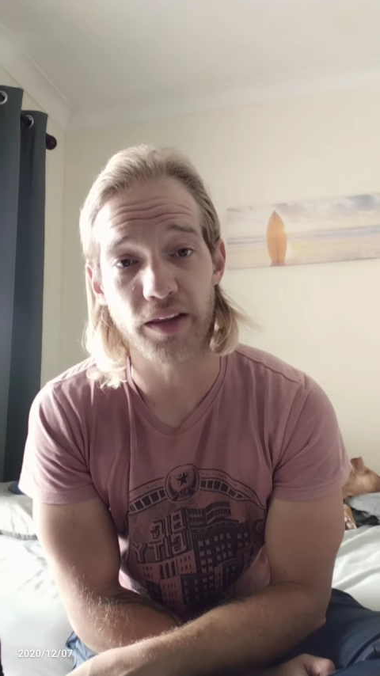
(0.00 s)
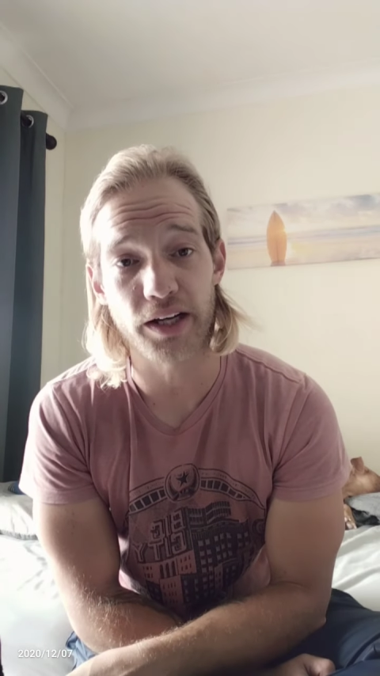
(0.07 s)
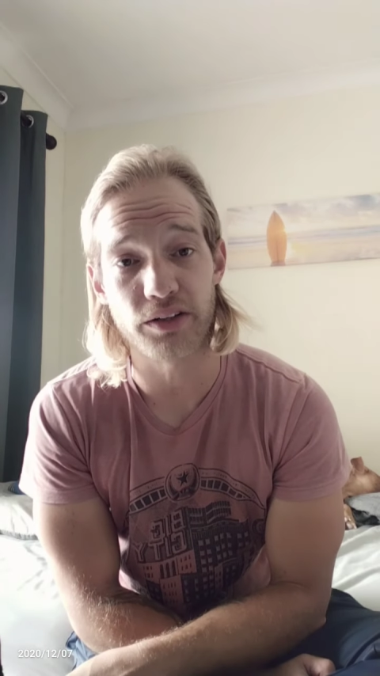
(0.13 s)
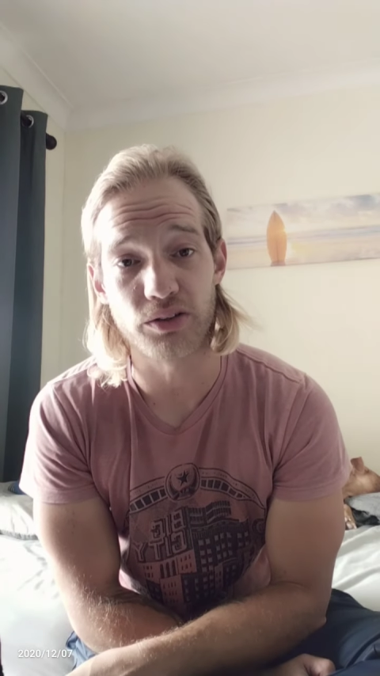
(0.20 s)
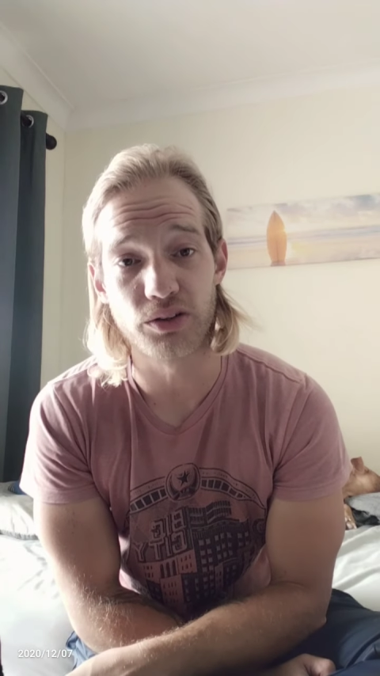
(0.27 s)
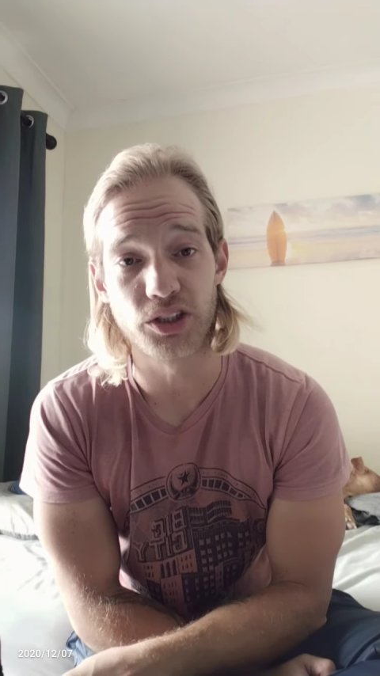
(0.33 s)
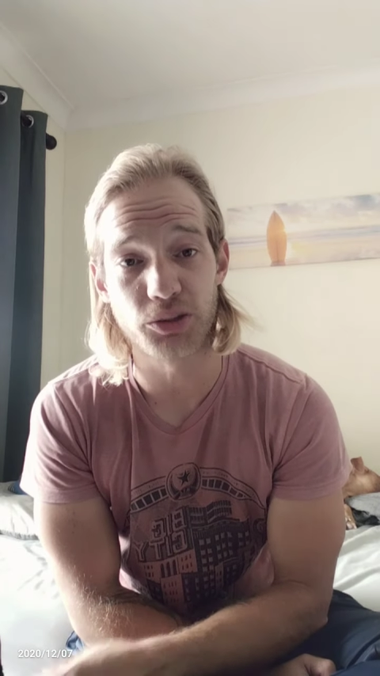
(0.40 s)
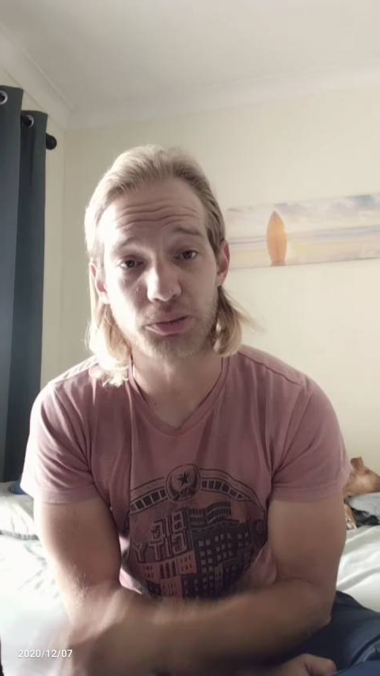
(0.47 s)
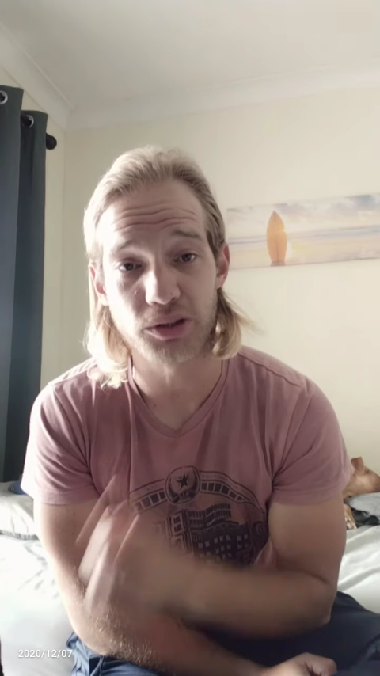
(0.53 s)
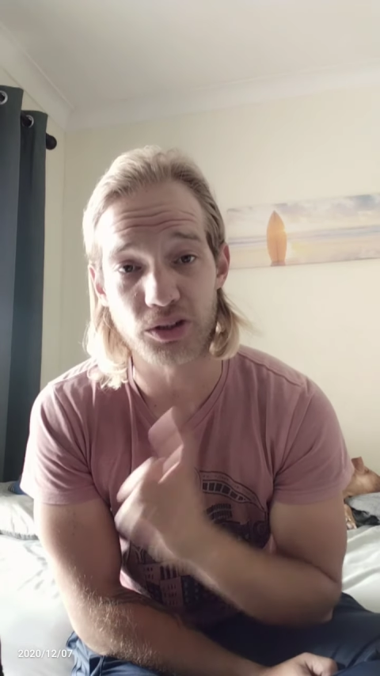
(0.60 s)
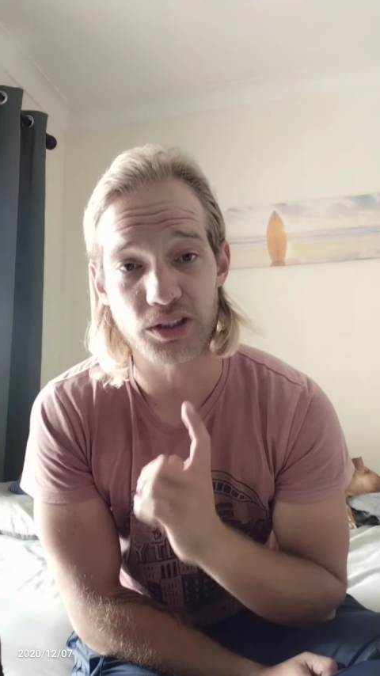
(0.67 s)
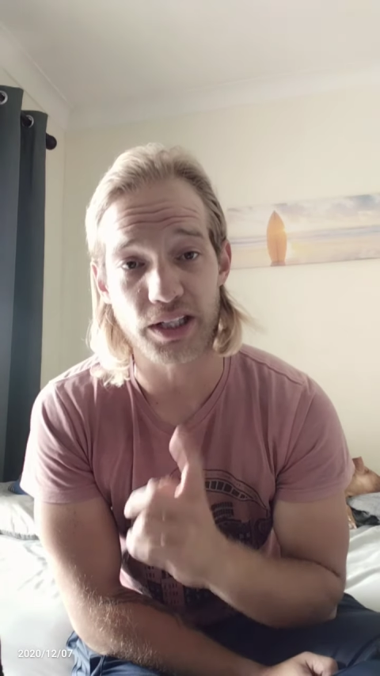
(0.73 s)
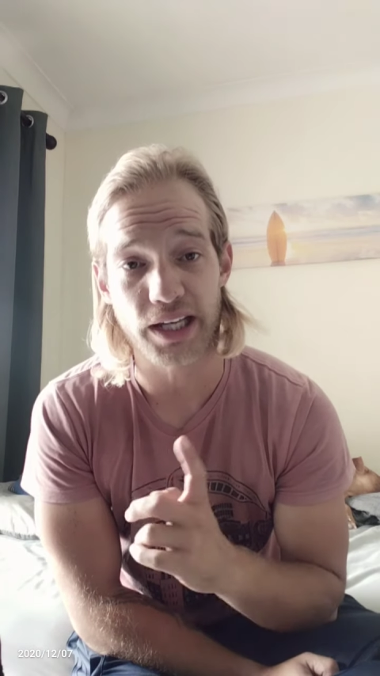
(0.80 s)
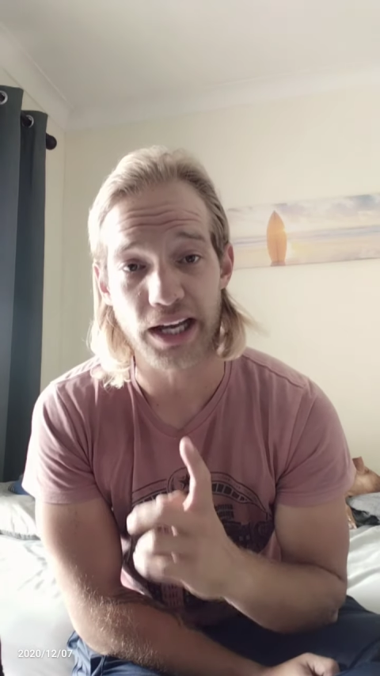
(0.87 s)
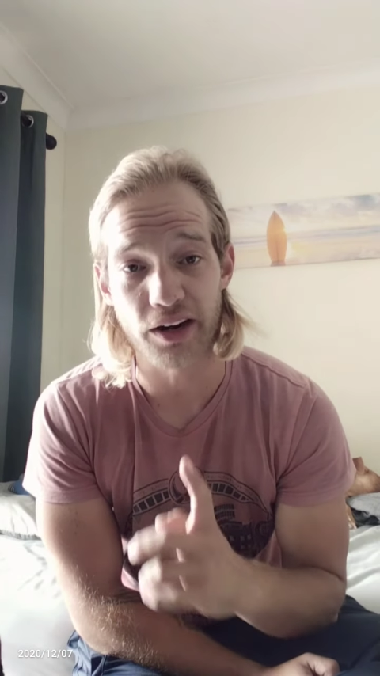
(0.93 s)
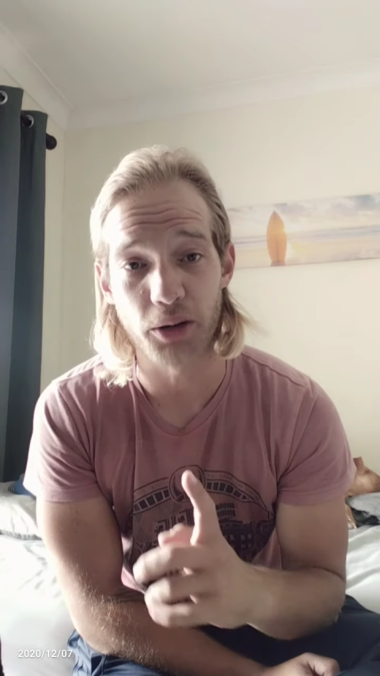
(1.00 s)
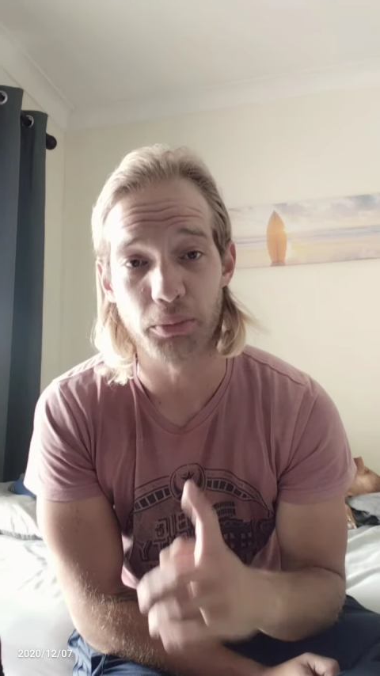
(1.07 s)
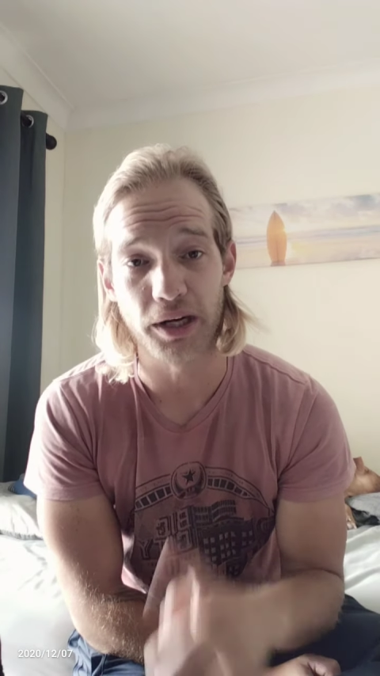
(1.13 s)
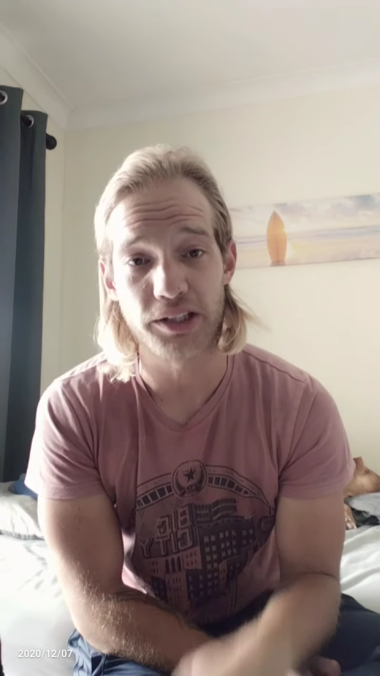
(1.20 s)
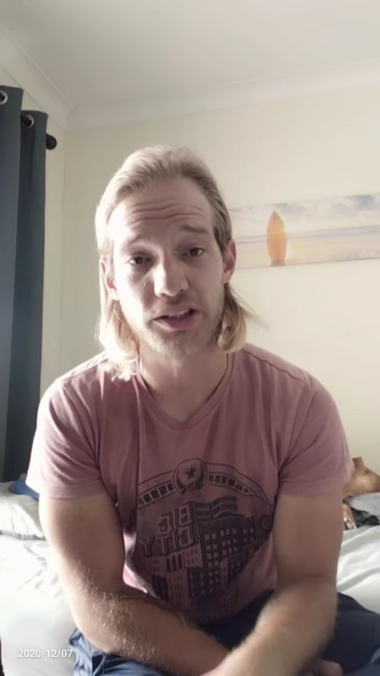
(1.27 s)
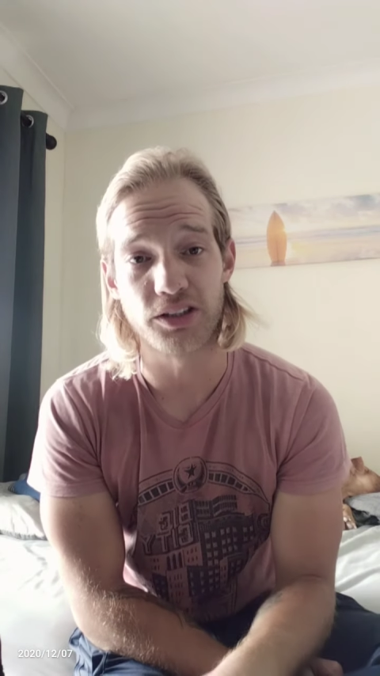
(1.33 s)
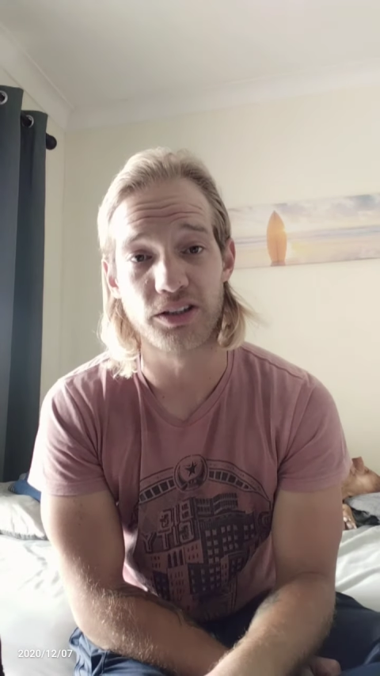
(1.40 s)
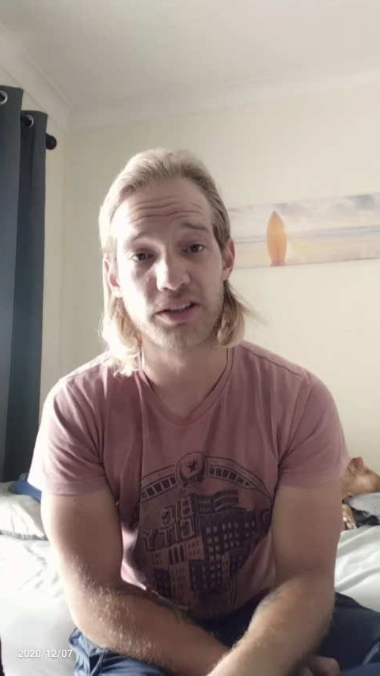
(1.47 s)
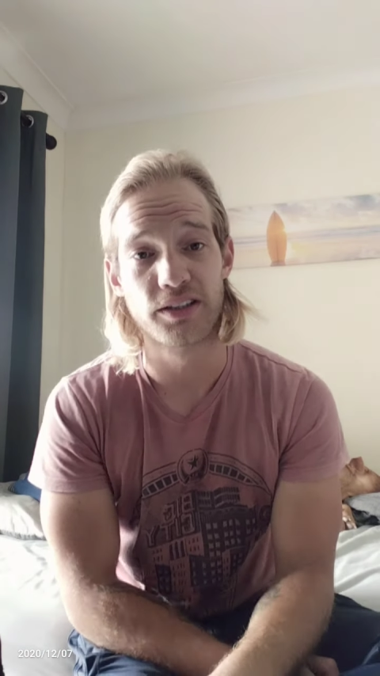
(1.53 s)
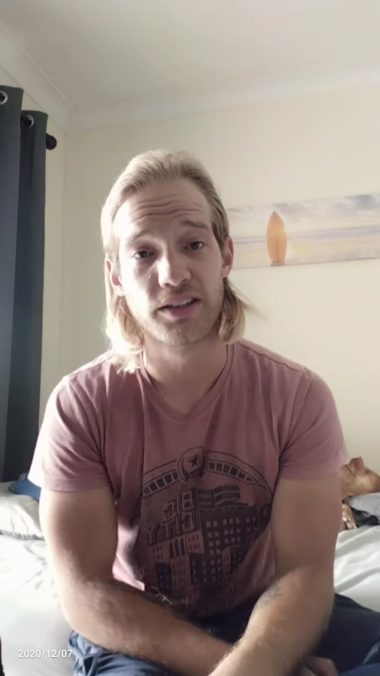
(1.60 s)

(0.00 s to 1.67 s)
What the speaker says: I do is because I care about you.